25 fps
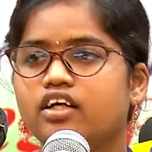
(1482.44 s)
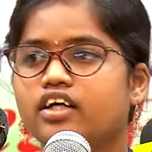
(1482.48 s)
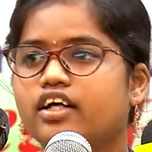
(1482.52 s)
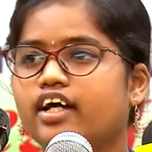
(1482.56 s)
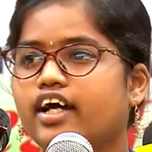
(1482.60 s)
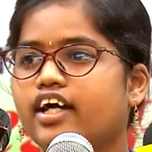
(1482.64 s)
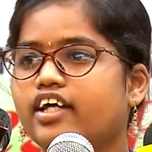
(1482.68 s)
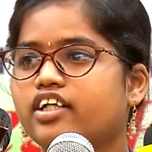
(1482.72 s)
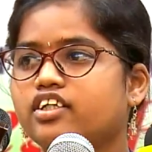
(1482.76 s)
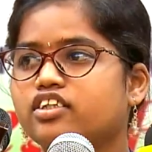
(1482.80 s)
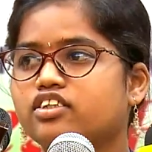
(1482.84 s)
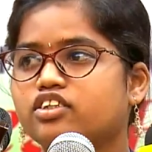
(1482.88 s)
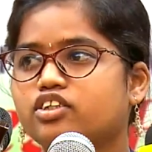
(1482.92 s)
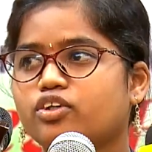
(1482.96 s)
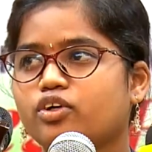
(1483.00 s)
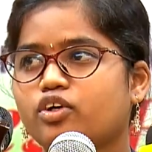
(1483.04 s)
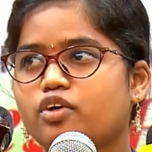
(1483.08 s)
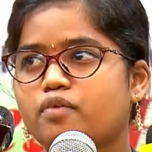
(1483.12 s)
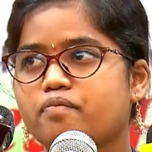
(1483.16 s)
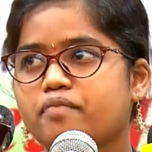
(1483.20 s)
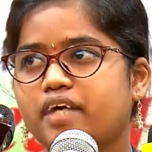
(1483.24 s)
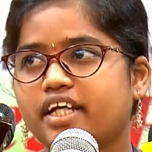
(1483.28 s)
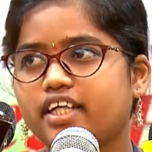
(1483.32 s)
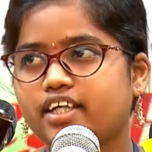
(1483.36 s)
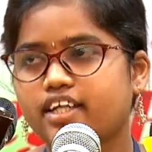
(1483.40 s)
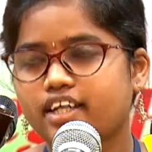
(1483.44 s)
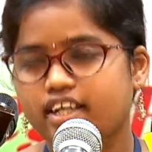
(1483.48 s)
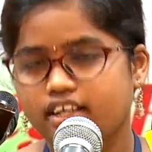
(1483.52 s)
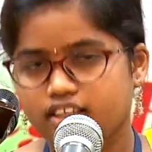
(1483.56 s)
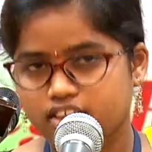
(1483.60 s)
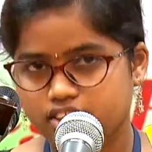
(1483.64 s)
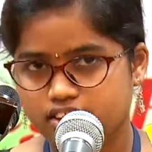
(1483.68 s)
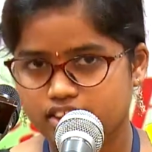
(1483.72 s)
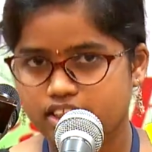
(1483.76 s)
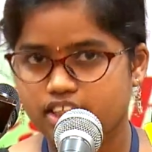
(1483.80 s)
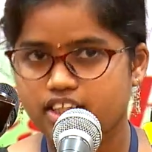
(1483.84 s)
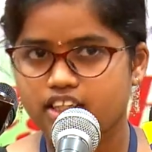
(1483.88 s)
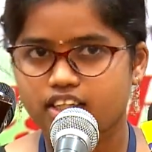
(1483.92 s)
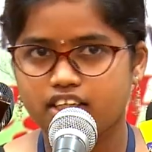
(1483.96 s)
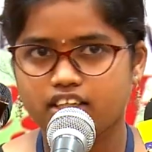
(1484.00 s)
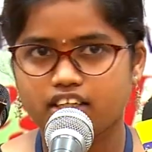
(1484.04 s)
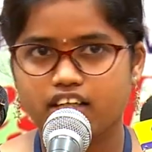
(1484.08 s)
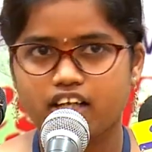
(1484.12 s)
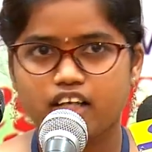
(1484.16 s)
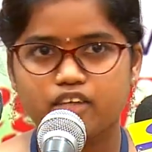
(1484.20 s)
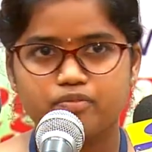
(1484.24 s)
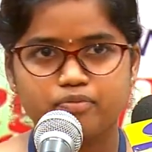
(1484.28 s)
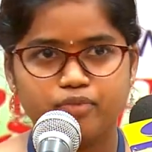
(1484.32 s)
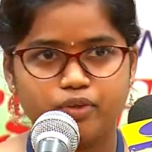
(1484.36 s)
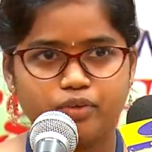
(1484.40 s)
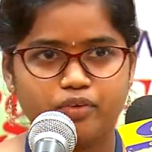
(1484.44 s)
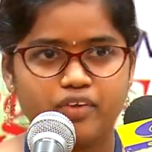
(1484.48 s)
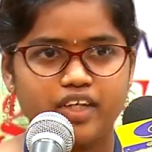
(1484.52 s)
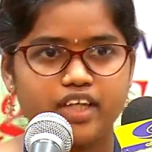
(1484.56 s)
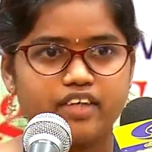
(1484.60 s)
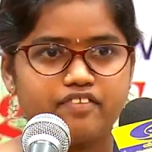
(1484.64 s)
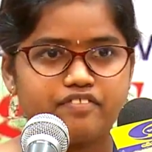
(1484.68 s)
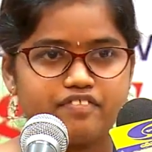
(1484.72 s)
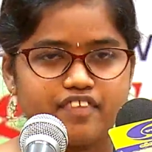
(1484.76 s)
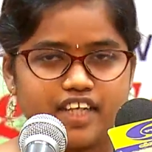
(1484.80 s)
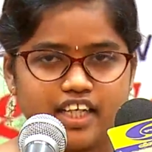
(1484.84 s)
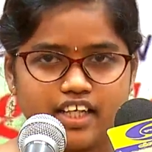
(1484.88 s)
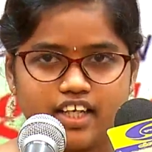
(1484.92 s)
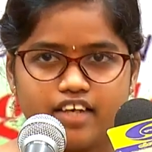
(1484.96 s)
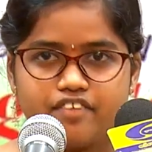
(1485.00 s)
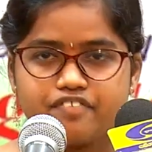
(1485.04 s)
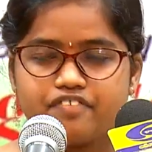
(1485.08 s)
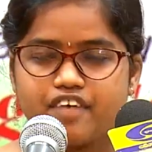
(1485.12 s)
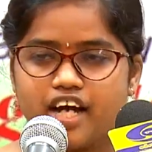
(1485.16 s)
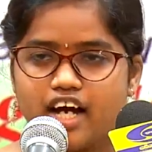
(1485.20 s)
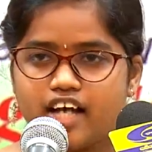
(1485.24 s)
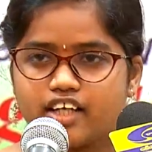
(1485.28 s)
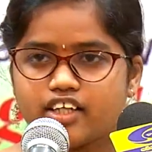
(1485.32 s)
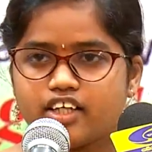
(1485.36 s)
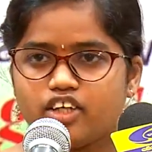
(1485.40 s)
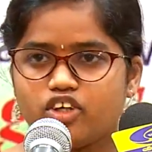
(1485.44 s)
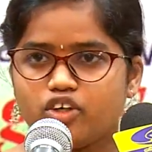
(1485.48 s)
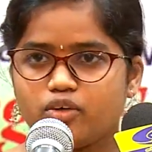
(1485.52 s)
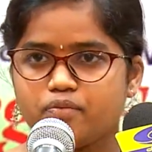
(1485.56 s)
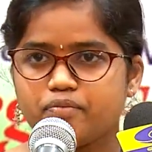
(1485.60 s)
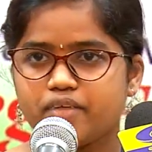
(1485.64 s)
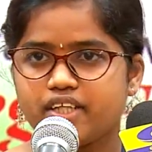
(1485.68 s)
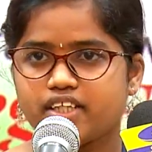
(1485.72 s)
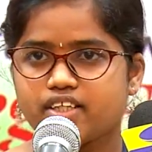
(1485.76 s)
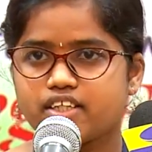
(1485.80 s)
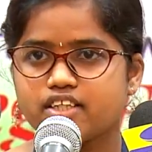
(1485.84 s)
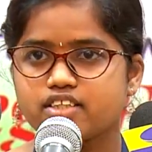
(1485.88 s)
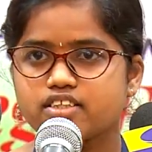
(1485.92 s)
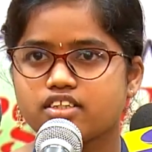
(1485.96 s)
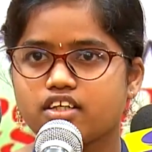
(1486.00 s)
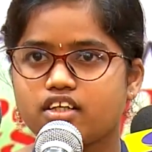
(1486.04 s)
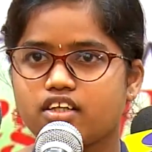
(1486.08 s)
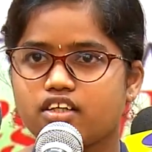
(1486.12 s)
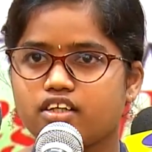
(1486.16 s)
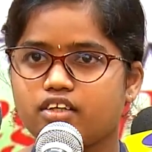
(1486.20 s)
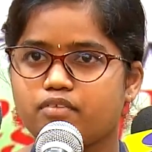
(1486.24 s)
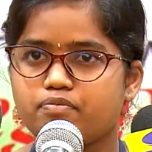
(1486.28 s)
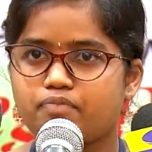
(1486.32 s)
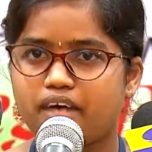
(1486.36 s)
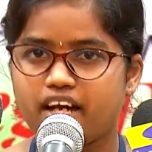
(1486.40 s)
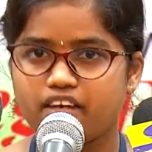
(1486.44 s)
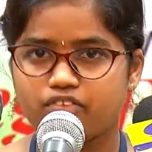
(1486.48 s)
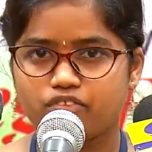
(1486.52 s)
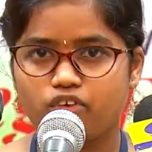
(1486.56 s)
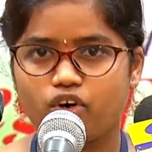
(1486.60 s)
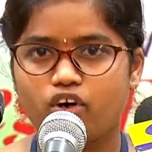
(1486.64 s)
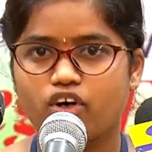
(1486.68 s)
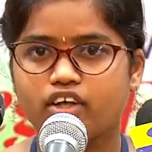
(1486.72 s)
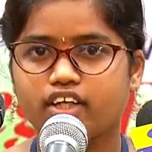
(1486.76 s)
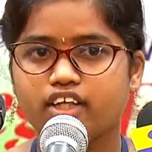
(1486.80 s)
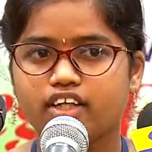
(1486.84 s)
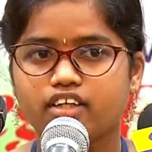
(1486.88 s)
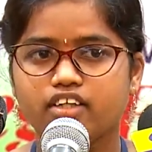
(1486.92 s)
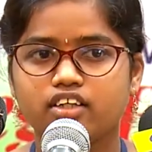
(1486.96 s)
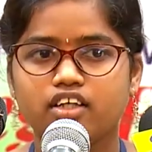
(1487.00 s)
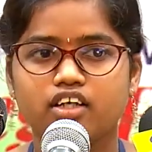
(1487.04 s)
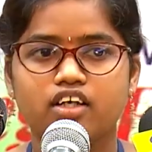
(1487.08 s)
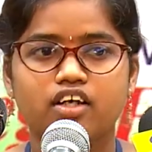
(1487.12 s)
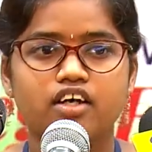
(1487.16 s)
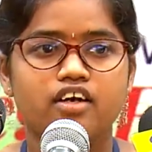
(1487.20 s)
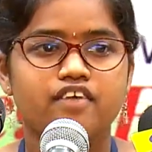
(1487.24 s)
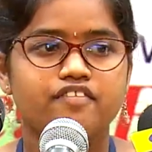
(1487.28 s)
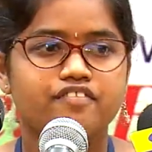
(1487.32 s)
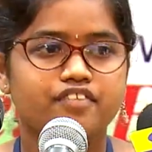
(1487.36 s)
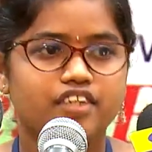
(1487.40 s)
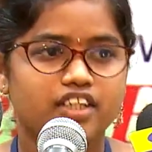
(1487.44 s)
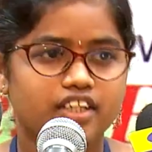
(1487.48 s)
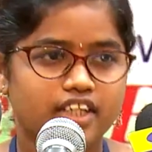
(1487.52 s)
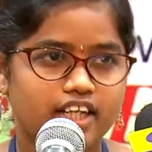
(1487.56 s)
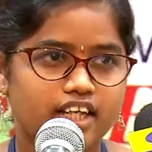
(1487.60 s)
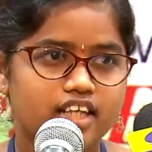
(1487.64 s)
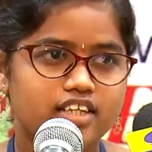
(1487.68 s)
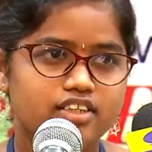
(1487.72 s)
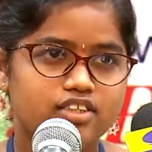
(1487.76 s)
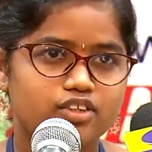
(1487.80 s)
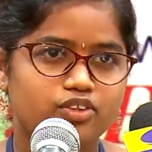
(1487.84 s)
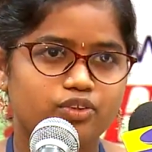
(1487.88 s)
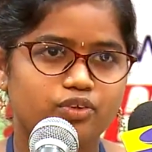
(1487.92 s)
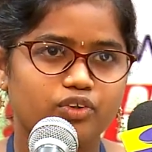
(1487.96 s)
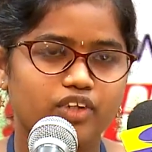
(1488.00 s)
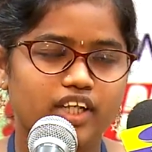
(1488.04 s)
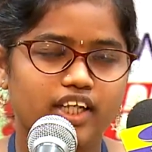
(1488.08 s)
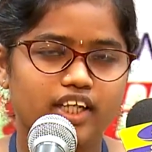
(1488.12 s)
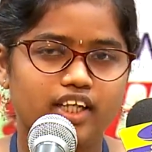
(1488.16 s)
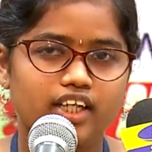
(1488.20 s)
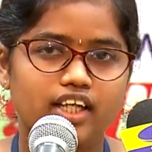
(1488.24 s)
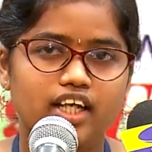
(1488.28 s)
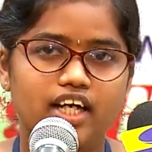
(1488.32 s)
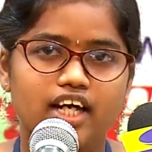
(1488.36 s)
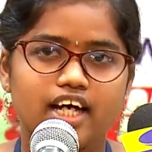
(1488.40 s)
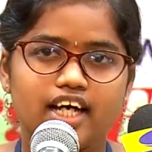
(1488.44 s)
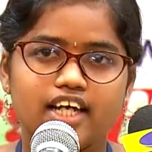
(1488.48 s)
And so many children are moving very far kilometers by walking for their schooling.